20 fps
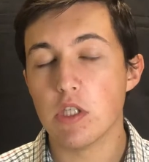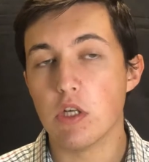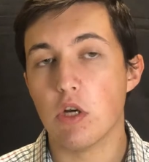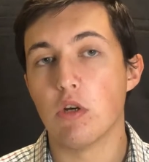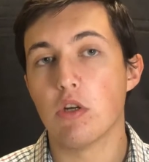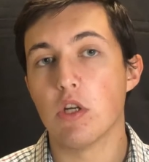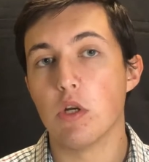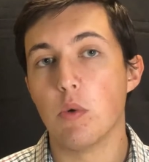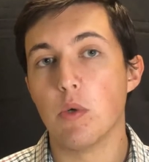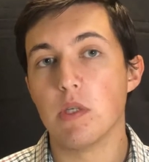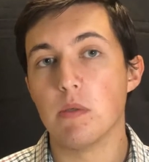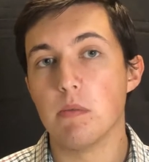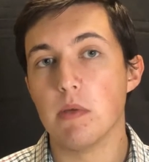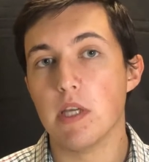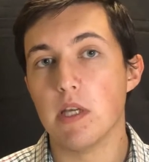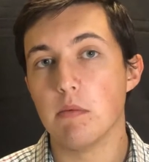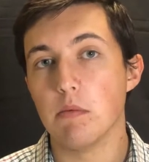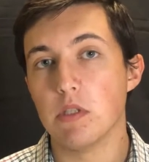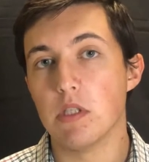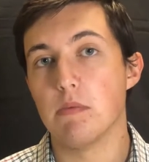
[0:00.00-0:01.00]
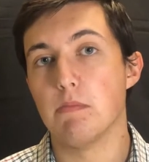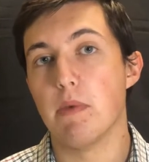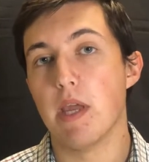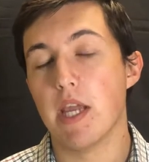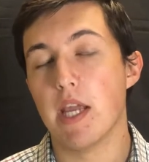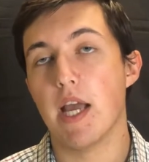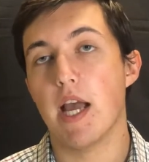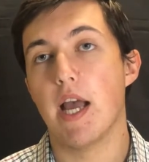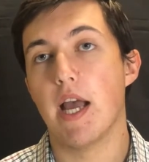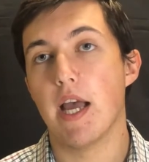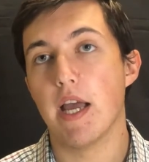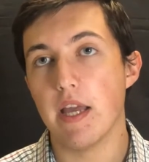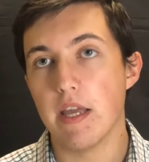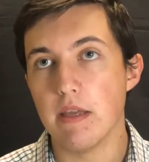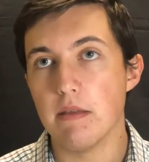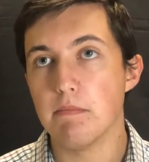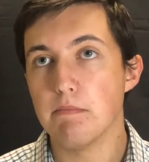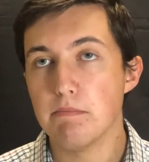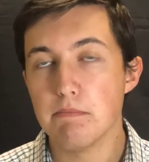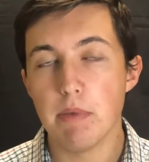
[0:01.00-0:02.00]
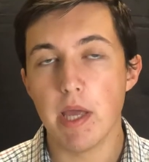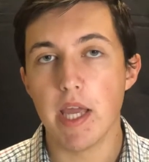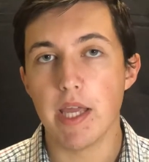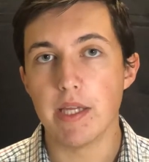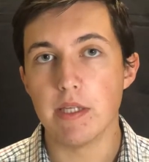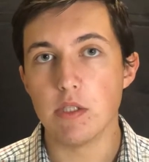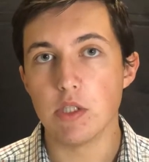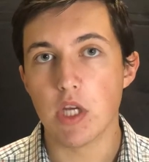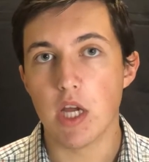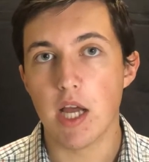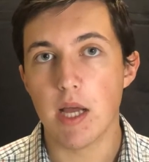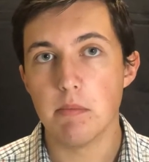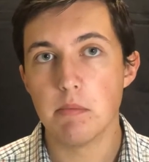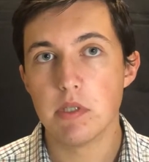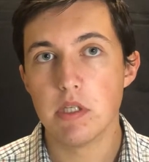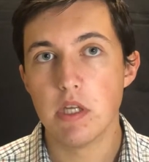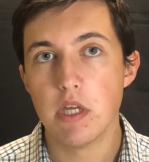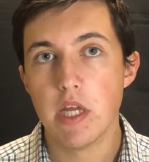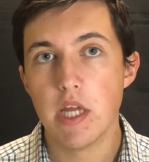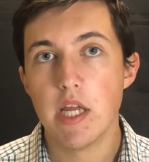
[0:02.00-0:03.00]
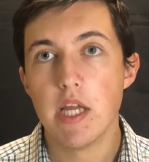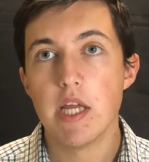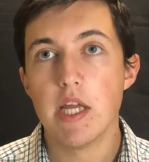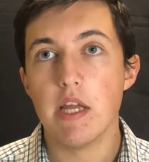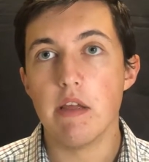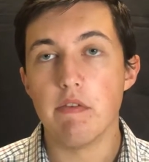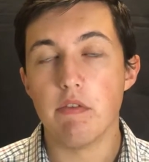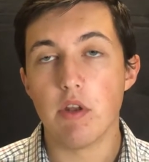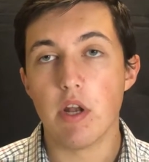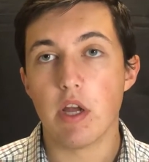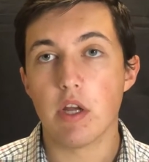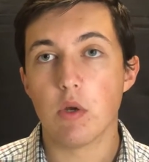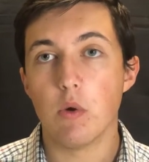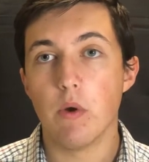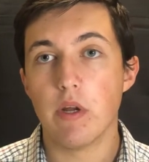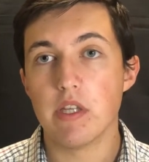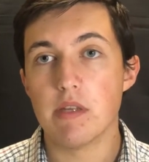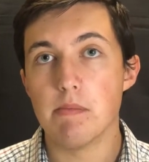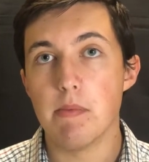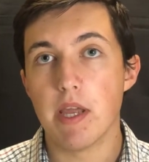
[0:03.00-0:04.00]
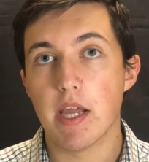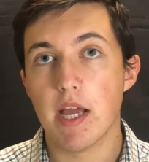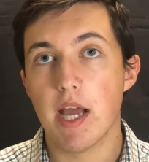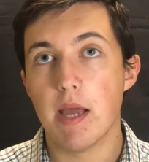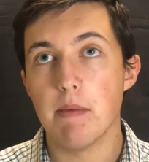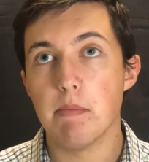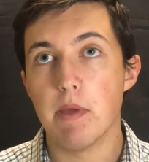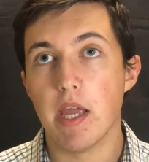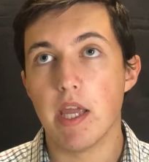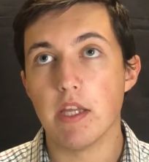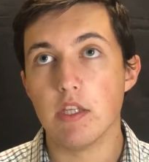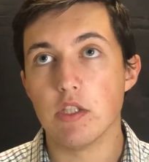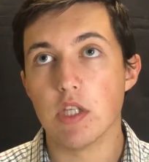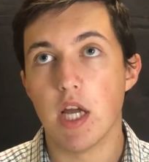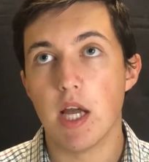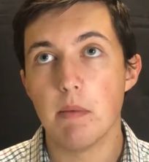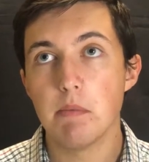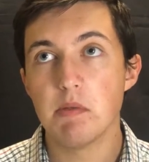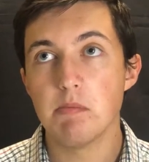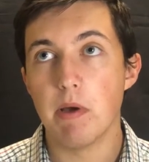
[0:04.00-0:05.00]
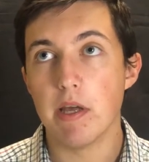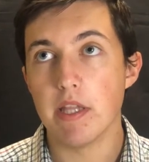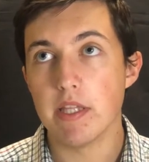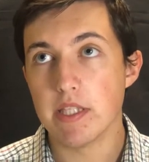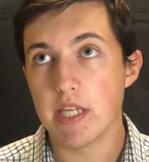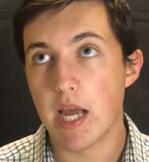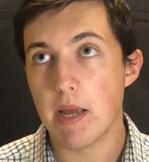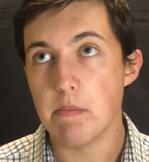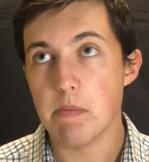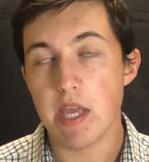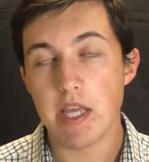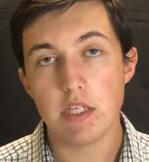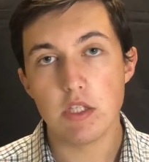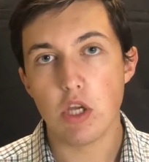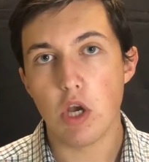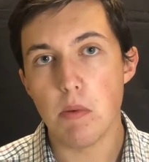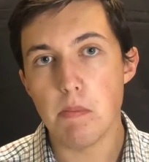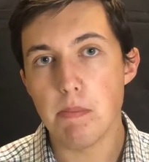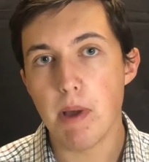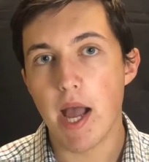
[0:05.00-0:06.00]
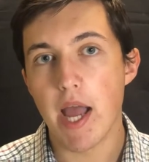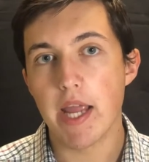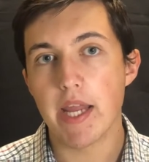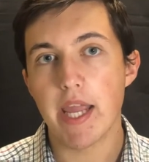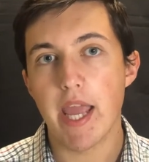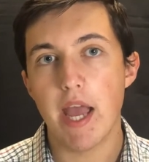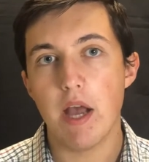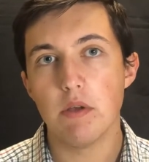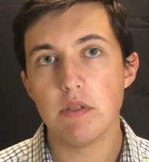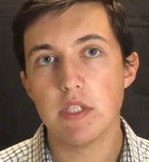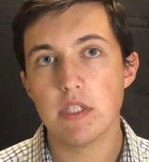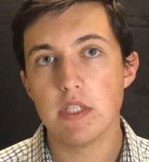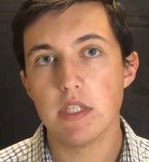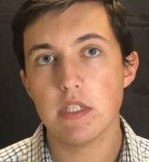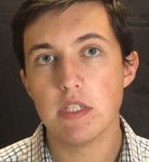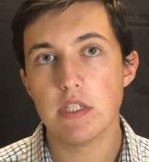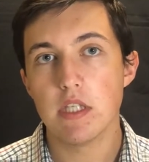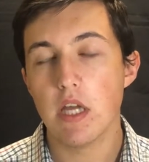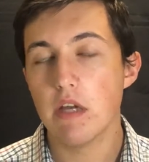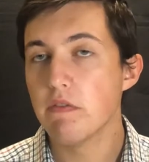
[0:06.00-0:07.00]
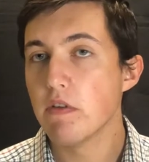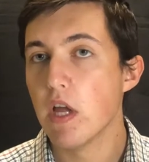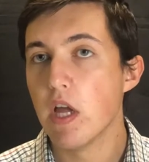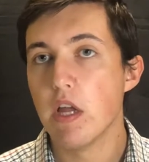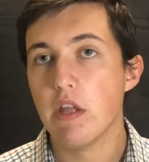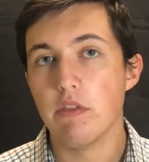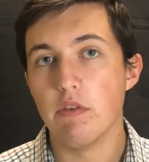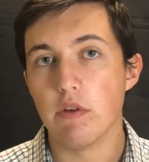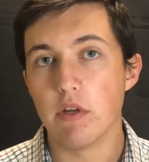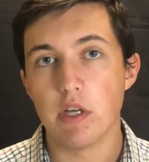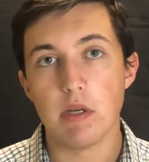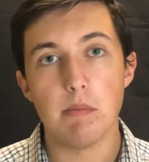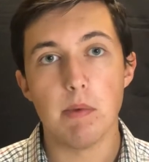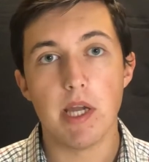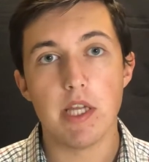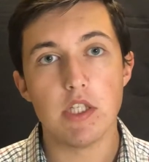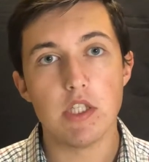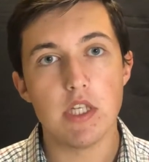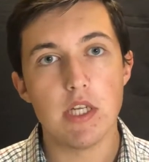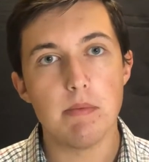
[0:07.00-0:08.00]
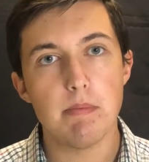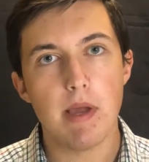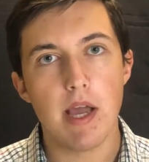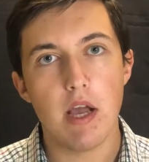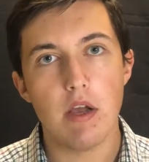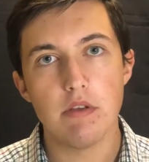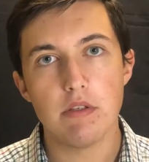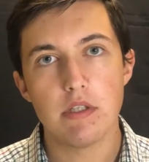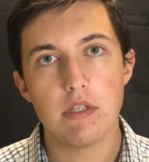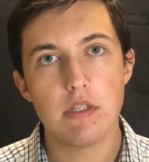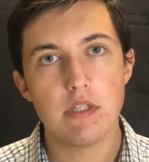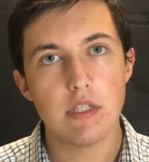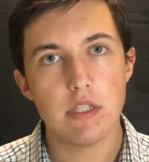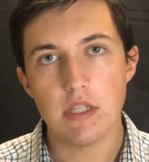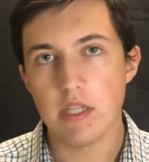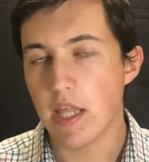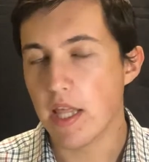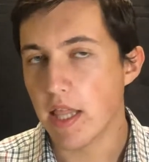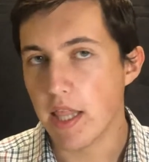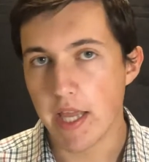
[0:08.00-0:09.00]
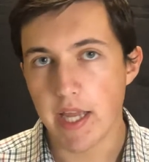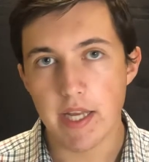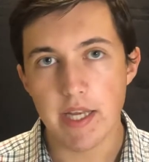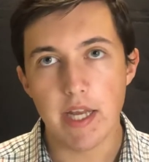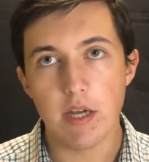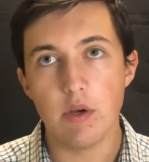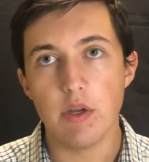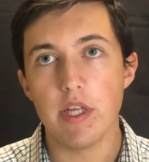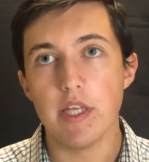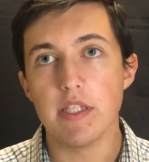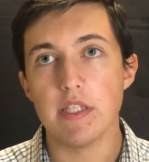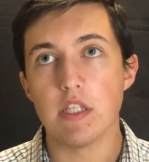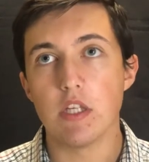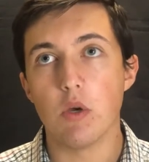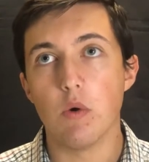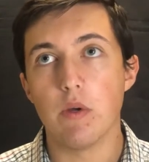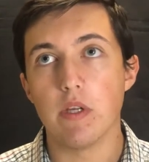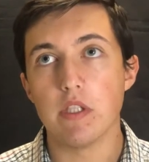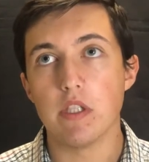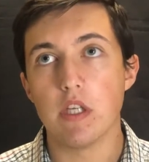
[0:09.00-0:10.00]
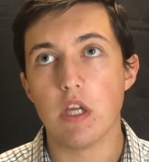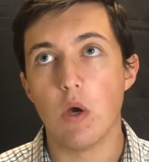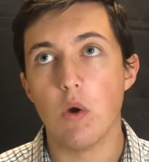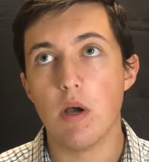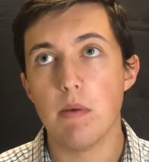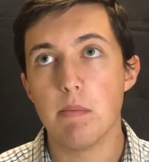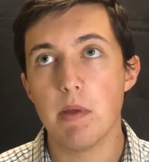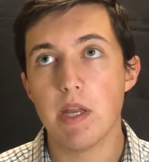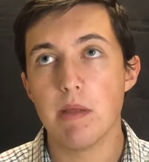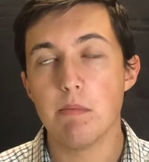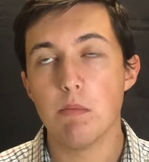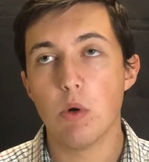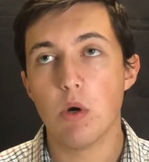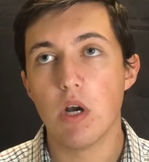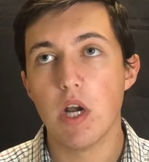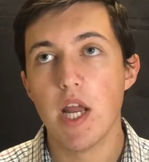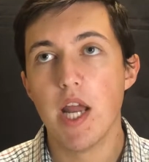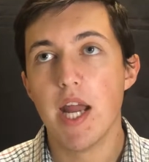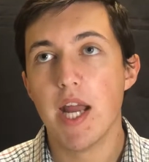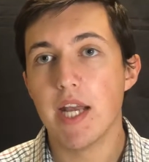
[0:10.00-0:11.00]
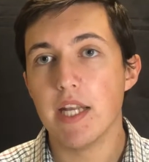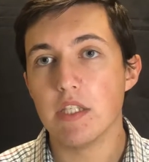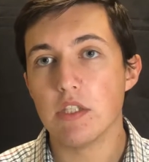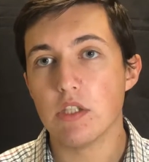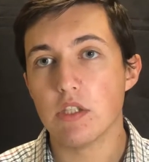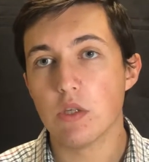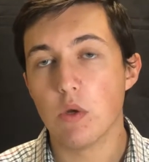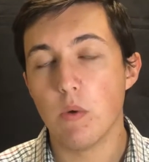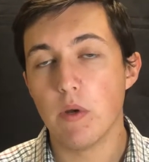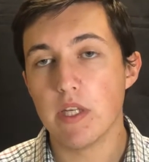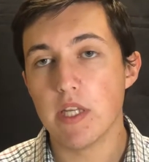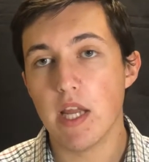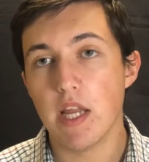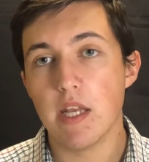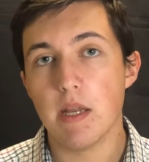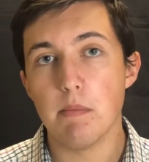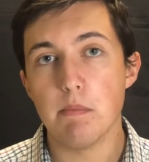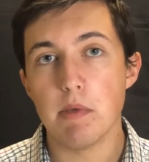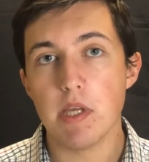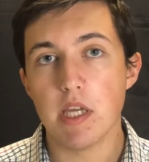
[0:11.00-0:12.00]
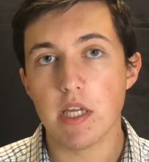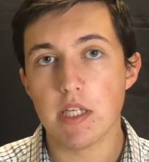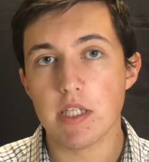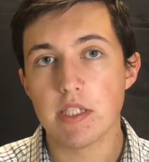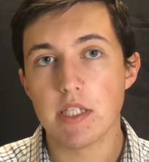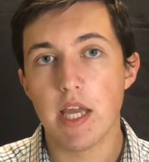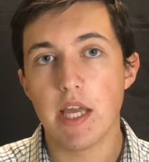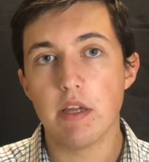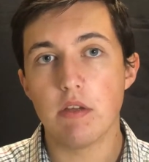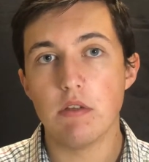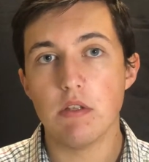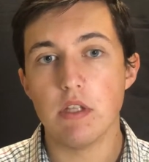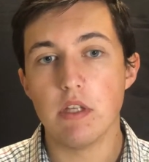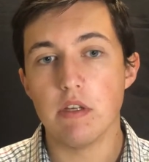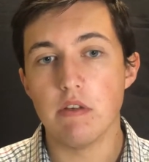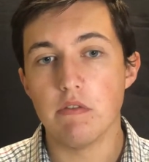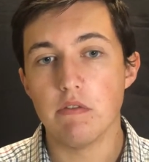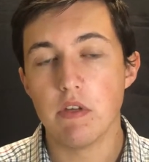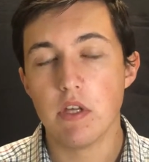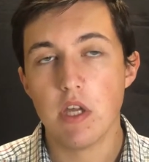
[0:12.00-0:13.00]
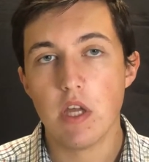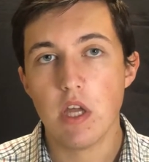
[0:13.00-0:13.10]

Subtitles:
and aren't going to be able to make high-paying jobs. If they're not going to make high-paying jobs, by the time they start buying houses and stuff, they're going to buy cheap houses. The land area isn't going to go up anymore, and it's just going to end up being a cycle of,